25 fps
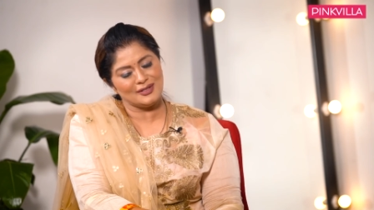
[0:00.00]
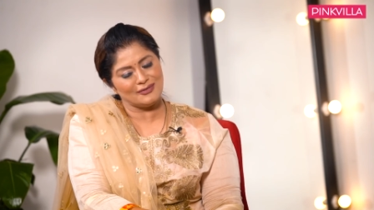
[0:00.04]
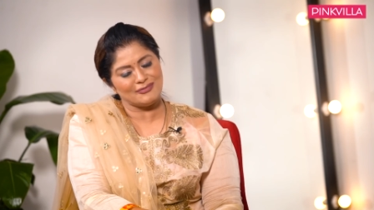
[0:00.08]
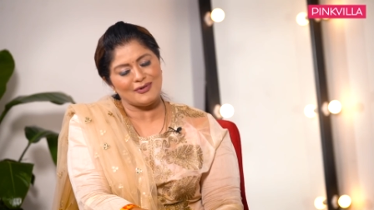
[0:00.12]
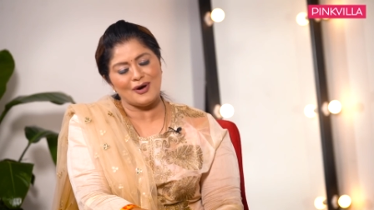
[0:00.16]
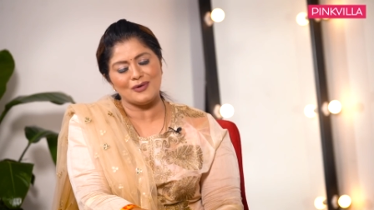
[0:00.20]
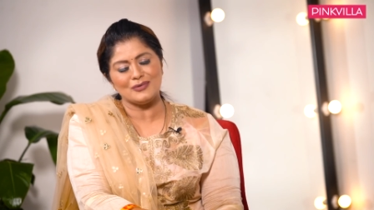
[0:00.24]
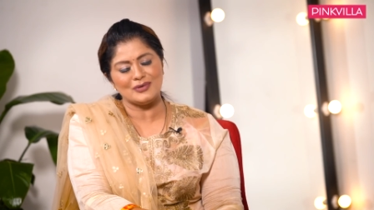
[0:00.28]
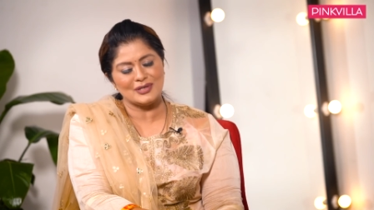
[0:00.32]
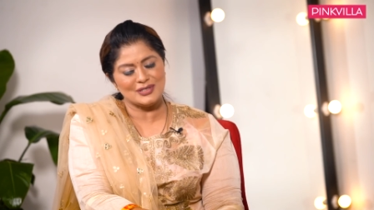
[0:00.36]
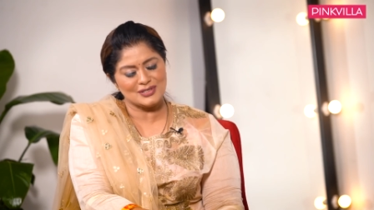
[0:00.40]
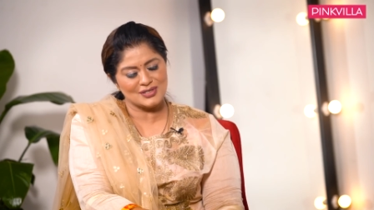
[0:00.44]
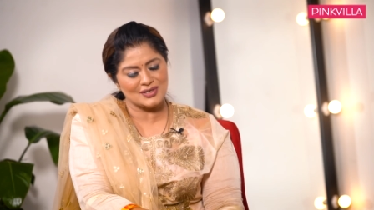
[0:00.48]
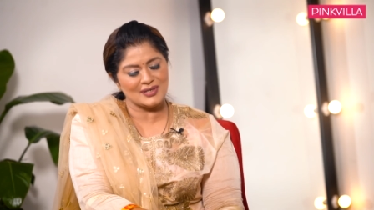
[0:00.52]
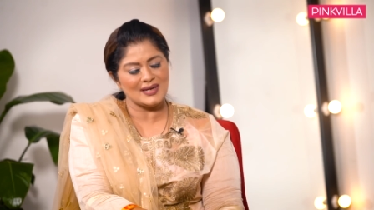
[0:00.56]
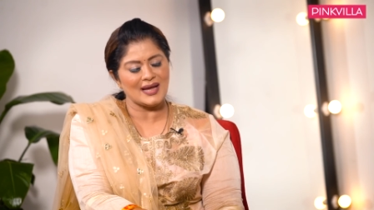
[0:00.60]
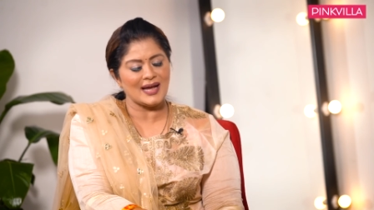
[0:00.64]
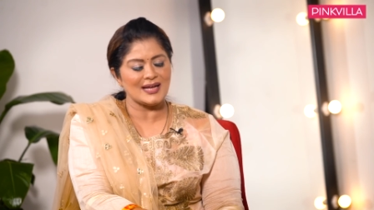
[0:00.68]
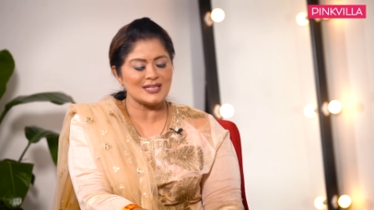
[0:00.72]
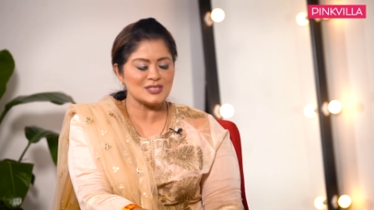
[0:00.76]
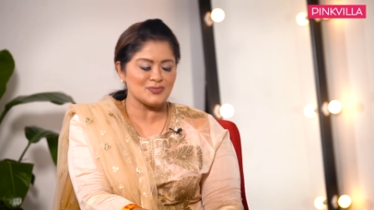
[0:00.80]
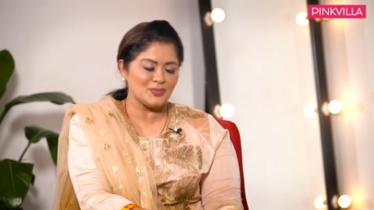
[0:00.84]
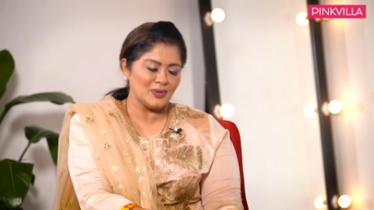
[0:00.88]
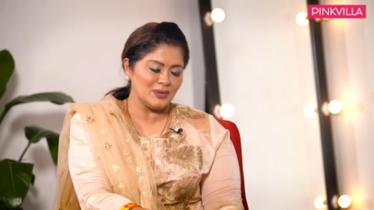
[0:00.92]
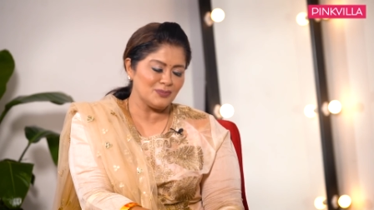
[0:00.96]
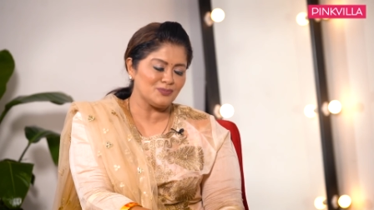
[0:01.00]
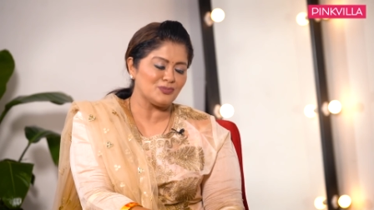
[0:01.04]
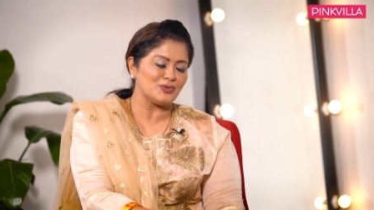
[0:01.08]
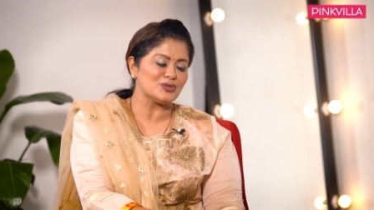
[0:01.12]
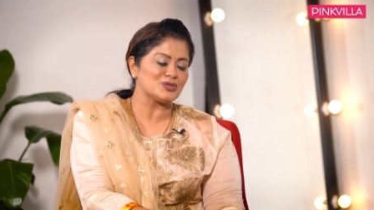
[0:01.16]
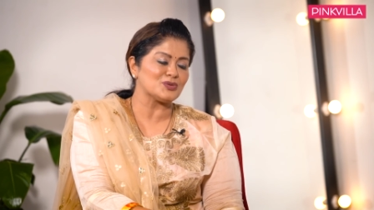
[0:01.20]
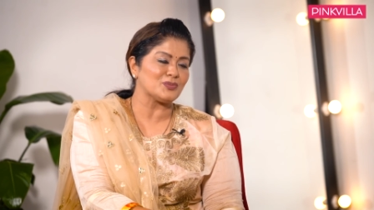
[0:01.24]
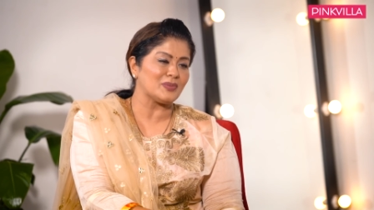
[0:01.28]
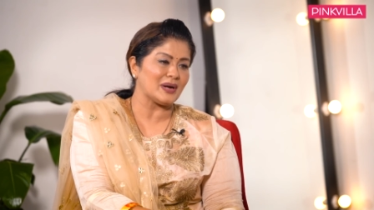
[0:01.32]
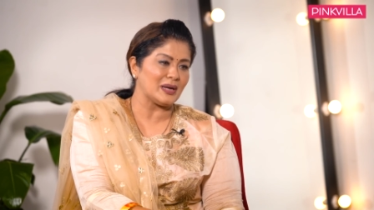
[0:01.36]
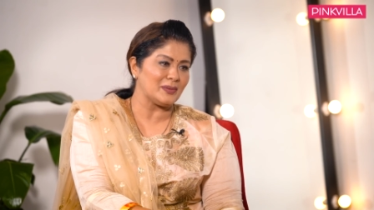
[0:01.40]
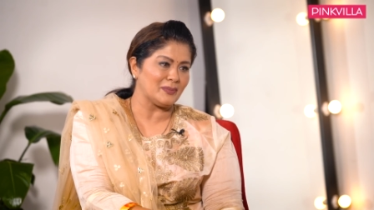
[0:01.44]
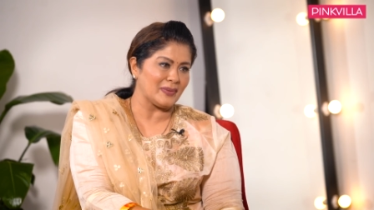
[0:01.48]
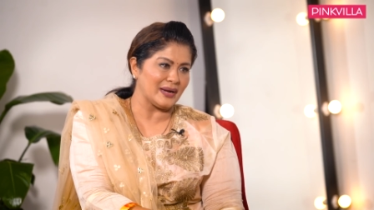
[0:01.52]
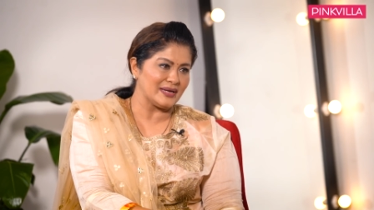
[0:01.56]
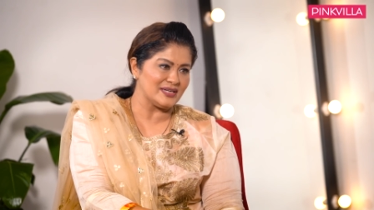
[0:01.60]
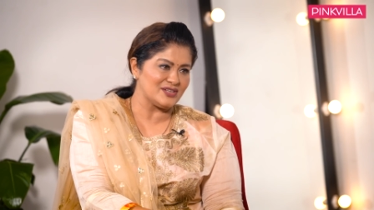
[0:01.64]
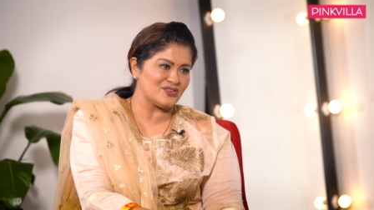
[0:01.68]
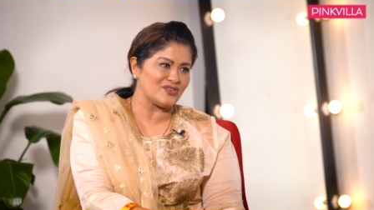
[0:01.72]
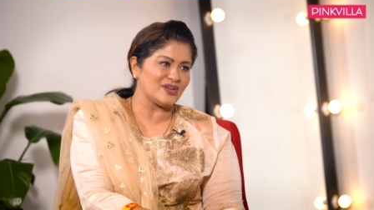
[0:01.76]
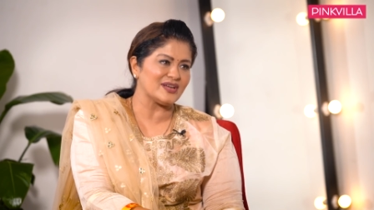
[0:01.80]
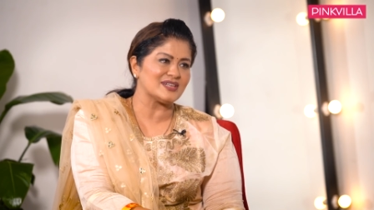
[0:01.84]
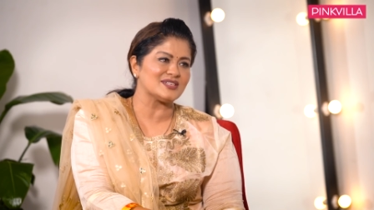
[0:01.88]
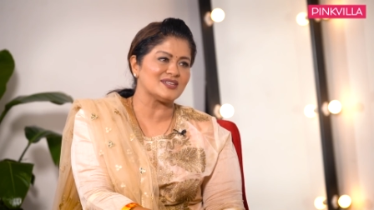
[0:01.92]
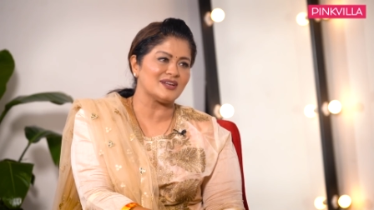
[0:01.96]
the foundation has been put by my
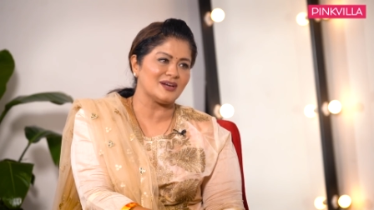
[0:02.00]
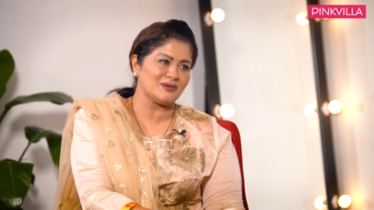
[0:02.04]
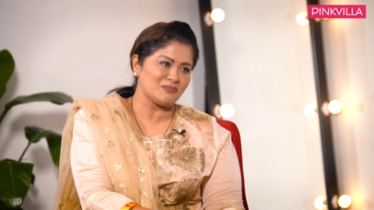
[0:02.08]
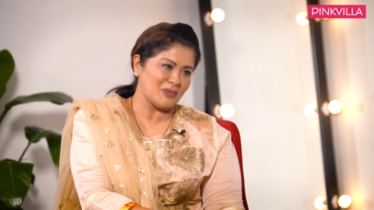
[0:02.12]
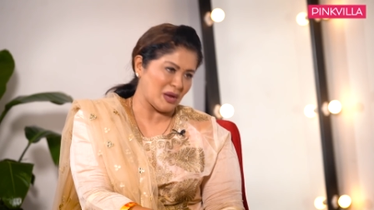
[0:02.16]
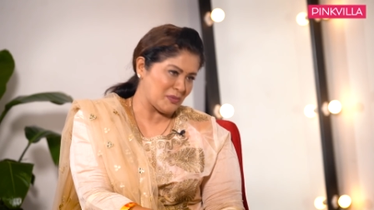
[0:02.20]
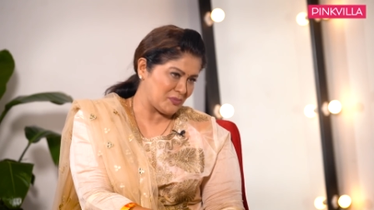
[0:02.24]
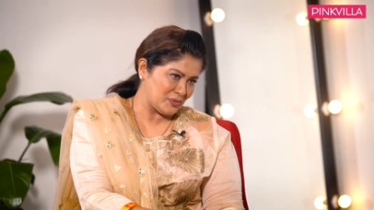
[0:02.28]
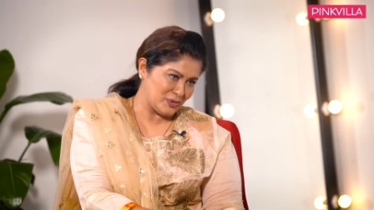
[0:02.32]
director and my